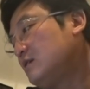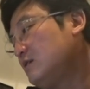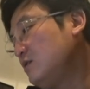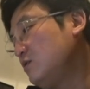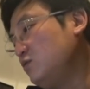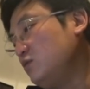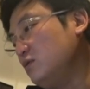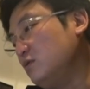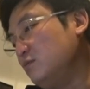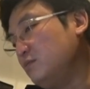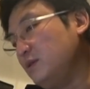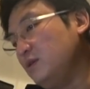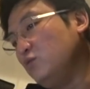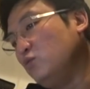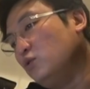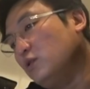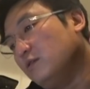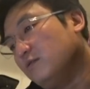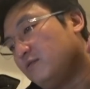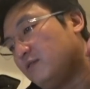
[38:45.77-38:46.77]
will be
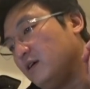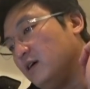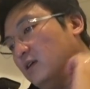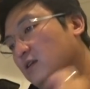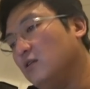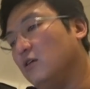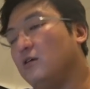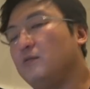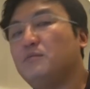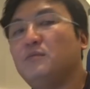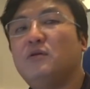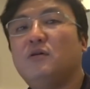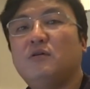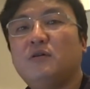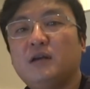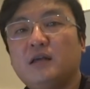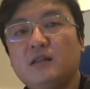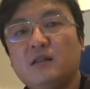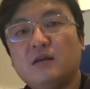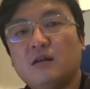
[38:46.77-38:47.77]
worth a lot more
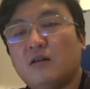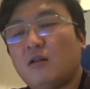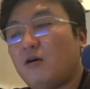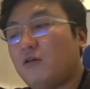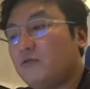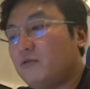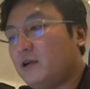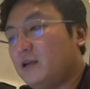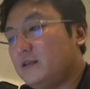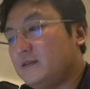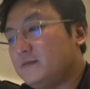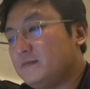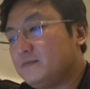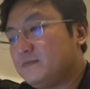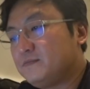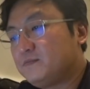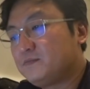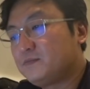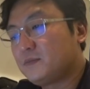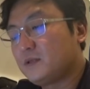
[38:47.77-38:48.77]
in the long run.
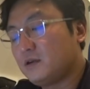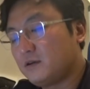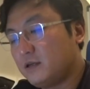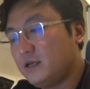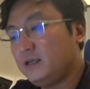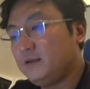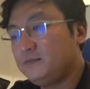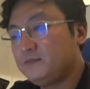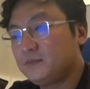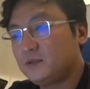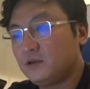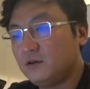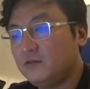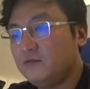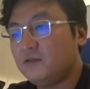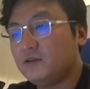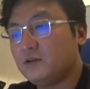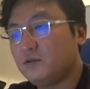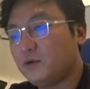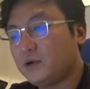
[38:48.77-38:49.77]
Okay, go
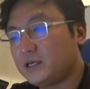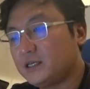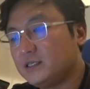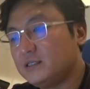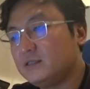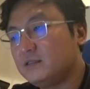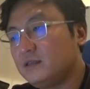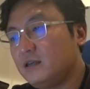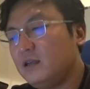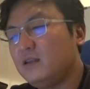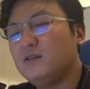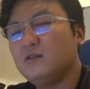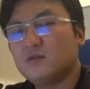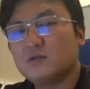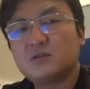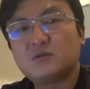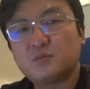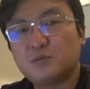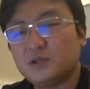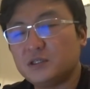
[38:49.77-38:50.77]
for the wagon, and it
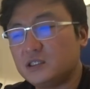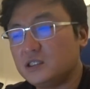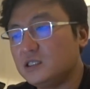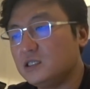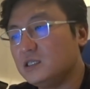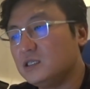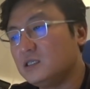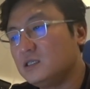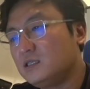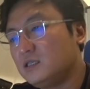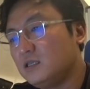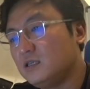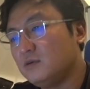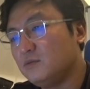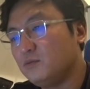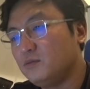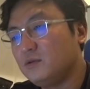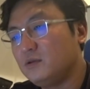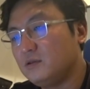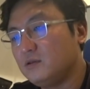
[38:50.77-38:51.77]
looks prettier in a
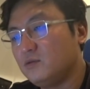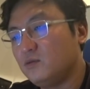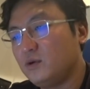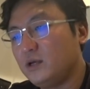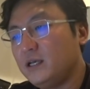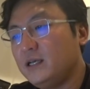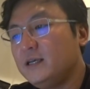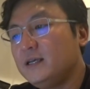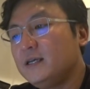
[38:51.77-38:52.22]
way.